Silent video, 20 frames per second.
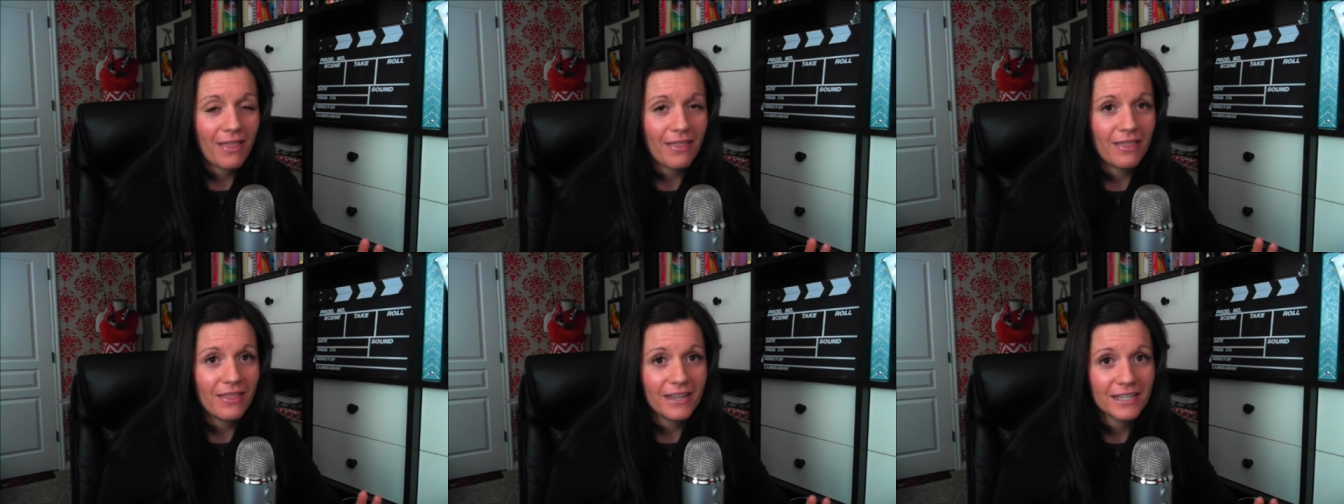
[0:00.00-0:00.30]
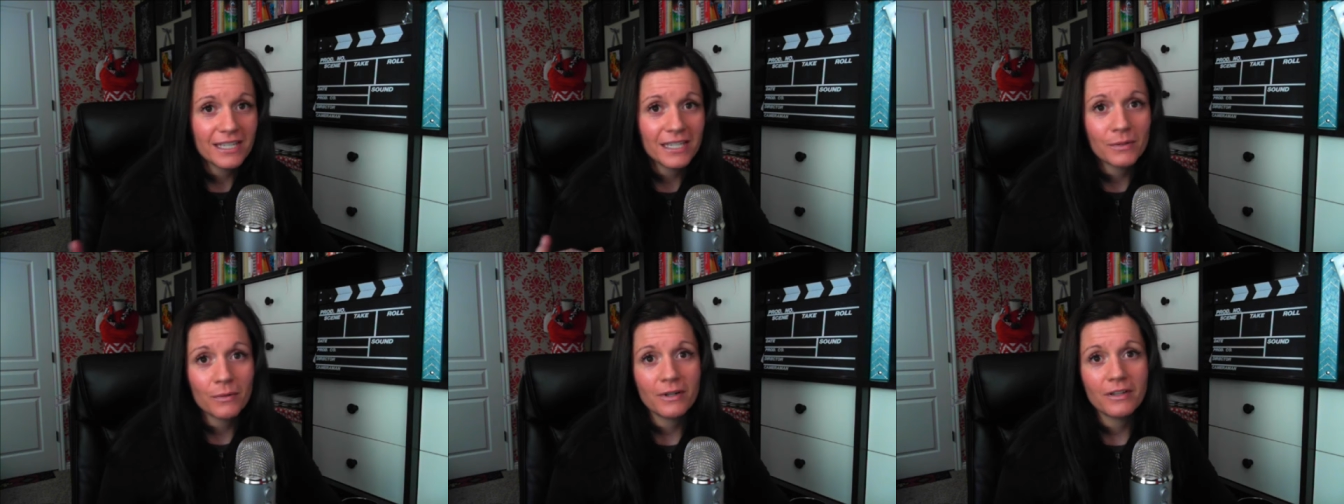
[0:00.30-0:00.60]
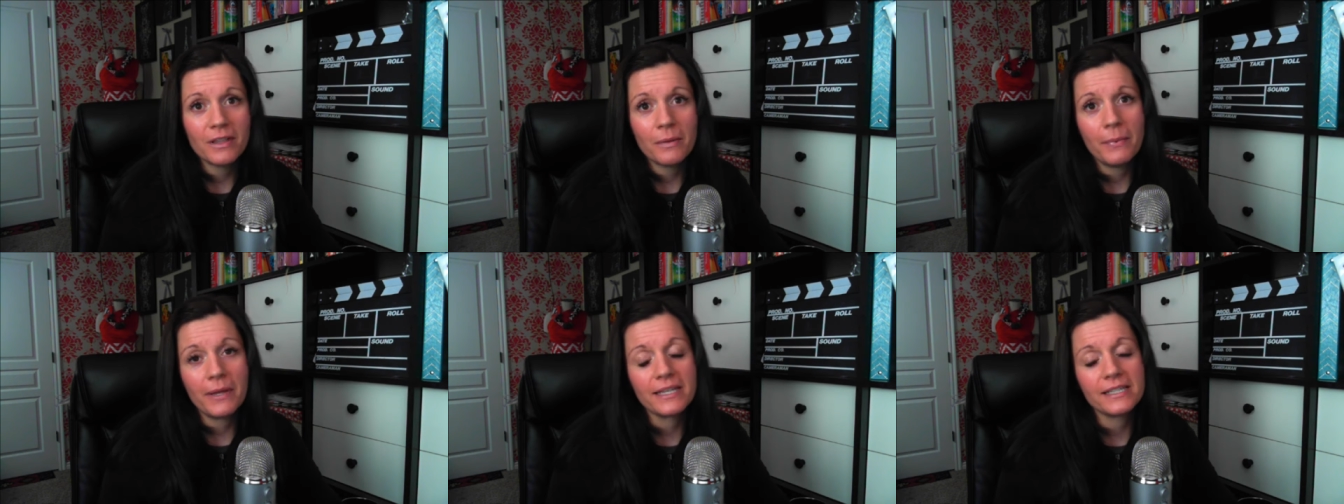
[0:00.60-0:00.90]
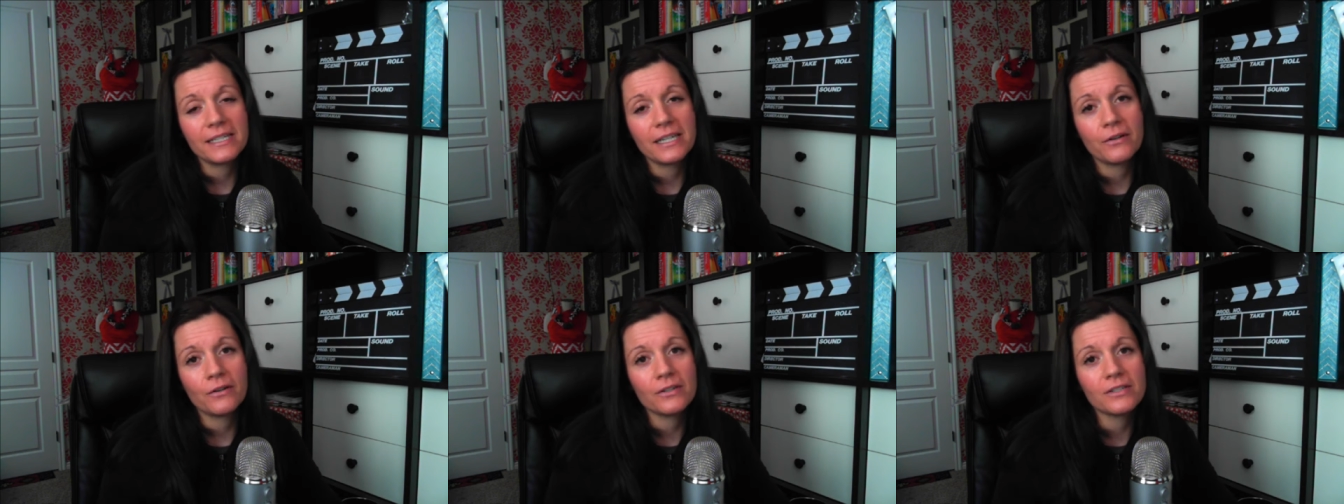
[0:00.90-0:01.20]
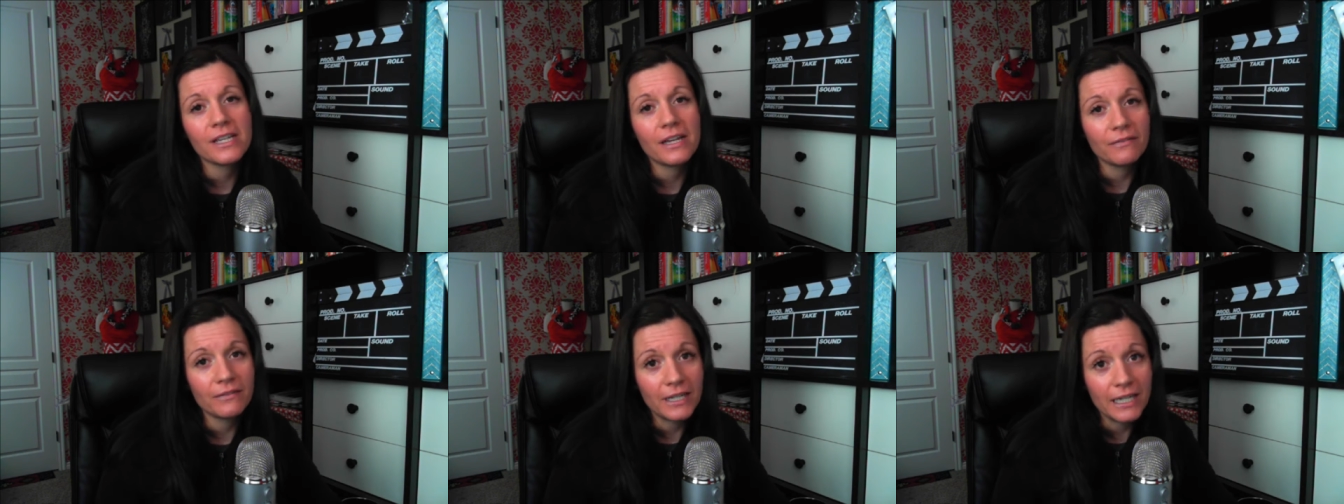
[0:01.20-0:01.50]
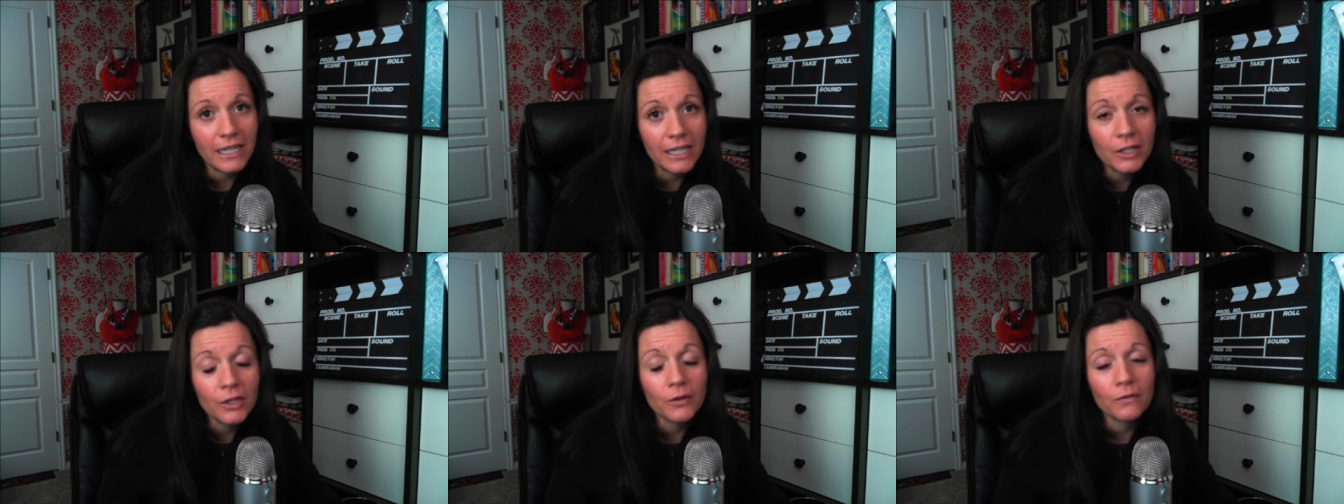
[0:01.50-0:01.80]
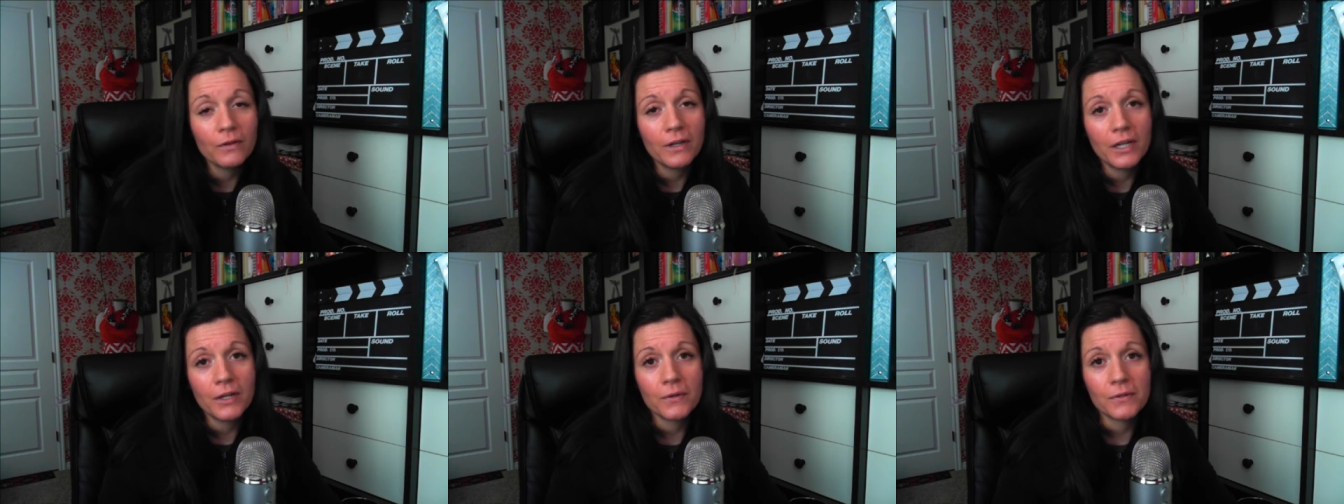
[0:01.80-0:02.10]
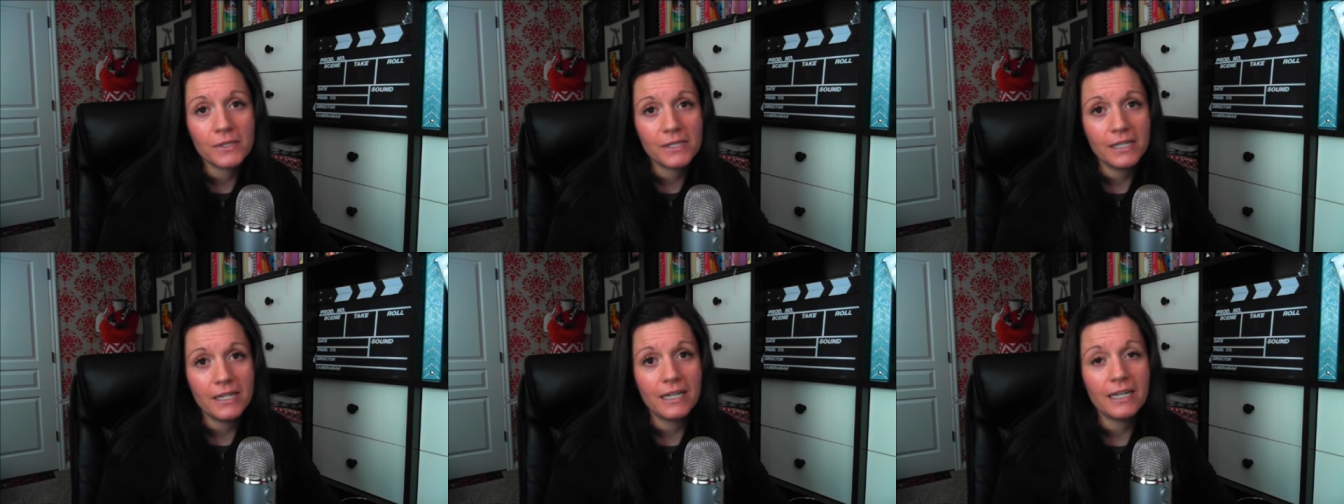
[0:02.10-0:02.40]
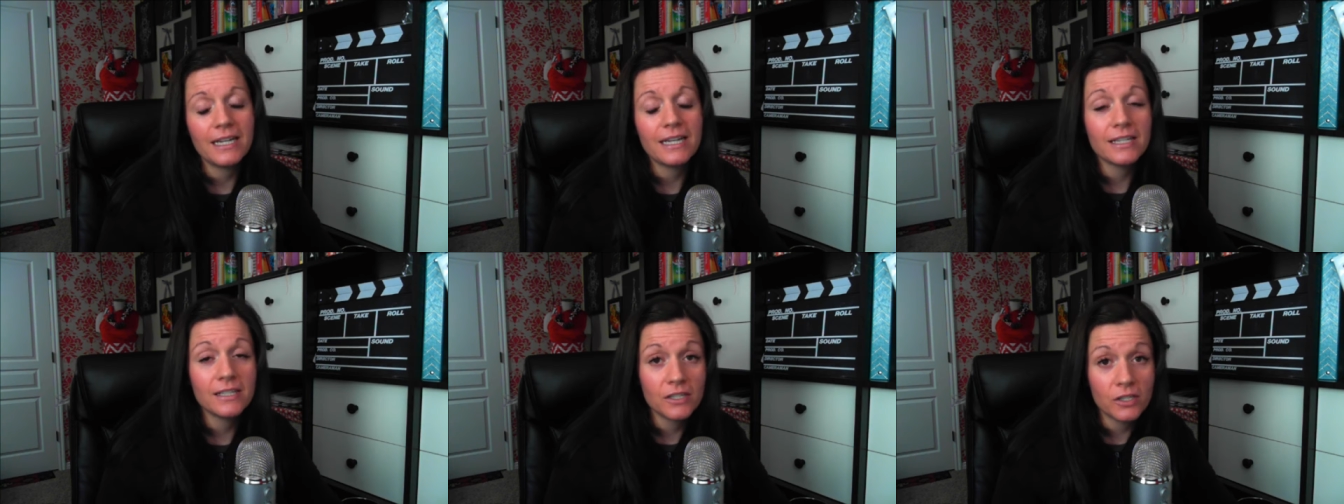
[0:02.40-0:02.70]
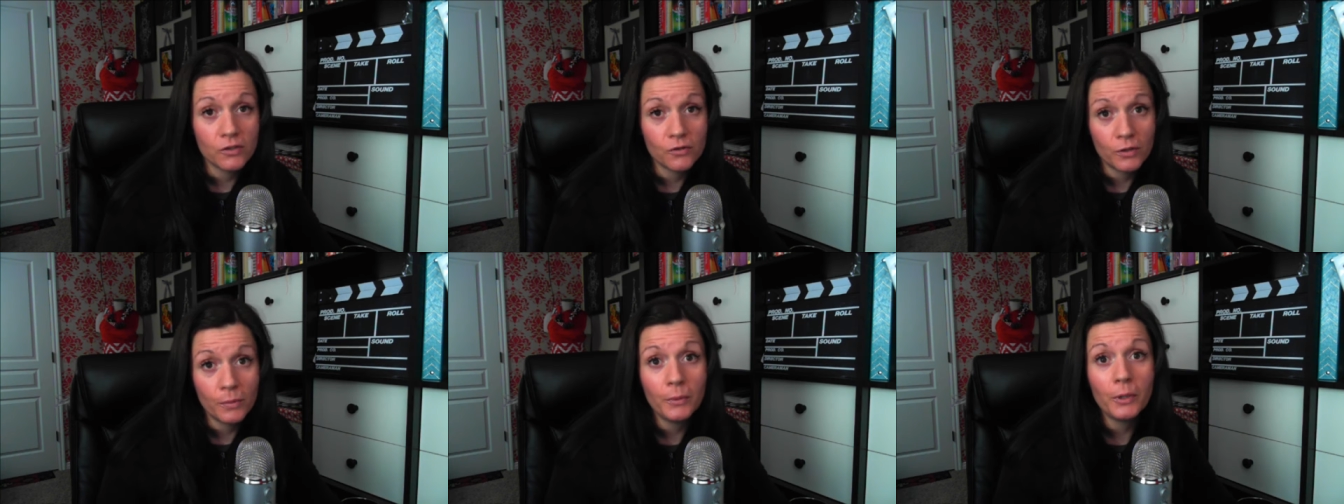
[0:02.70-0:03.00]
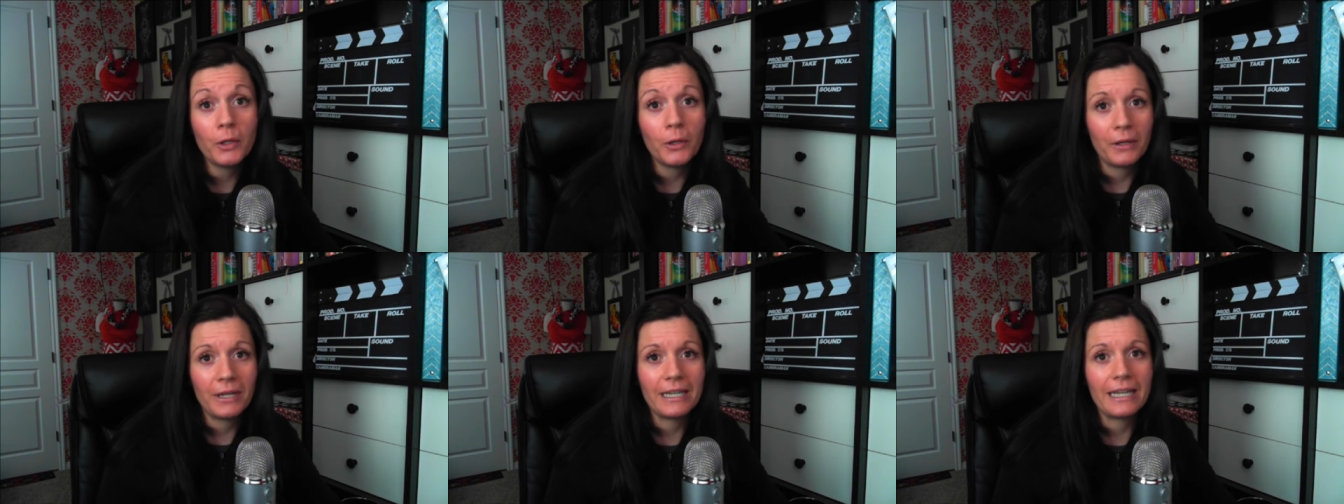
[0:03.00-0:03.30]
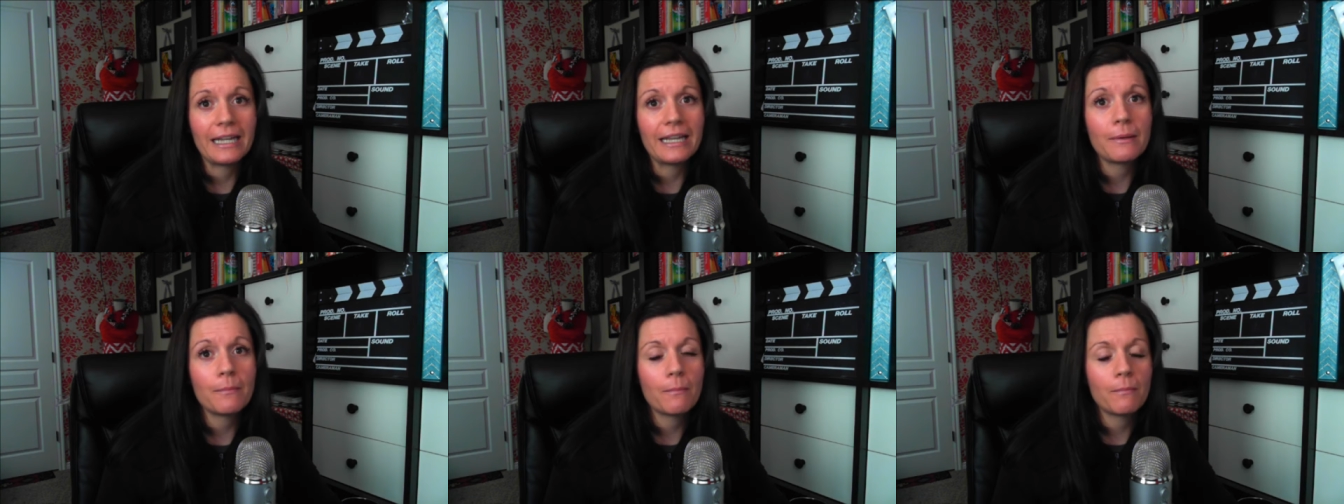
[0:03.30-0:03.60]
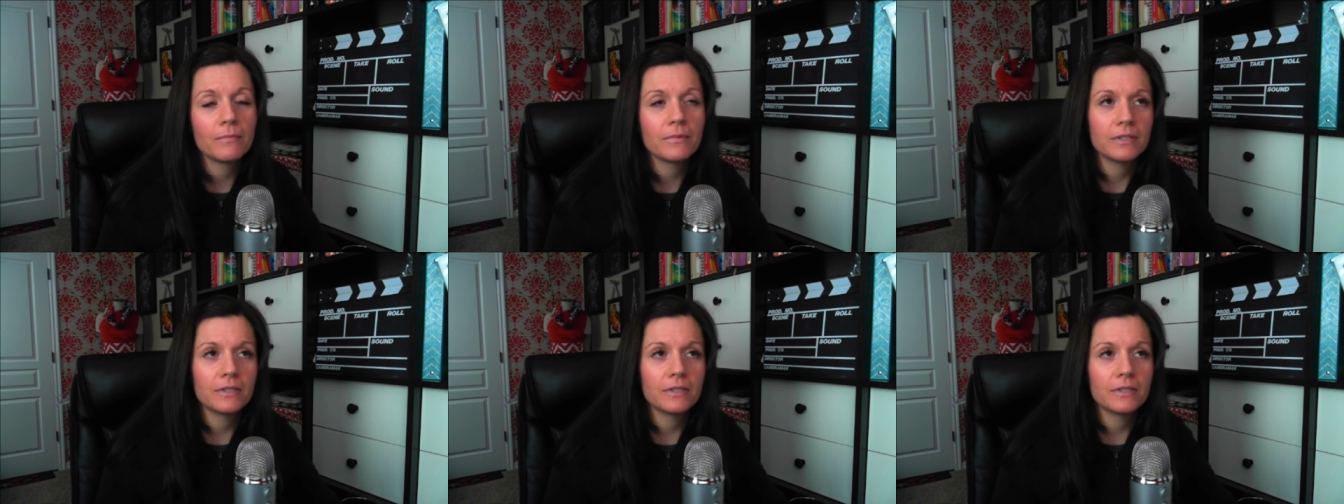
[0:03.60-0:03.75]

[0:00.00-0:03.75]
this is one of the big secrets of getting your video seen is distributing it,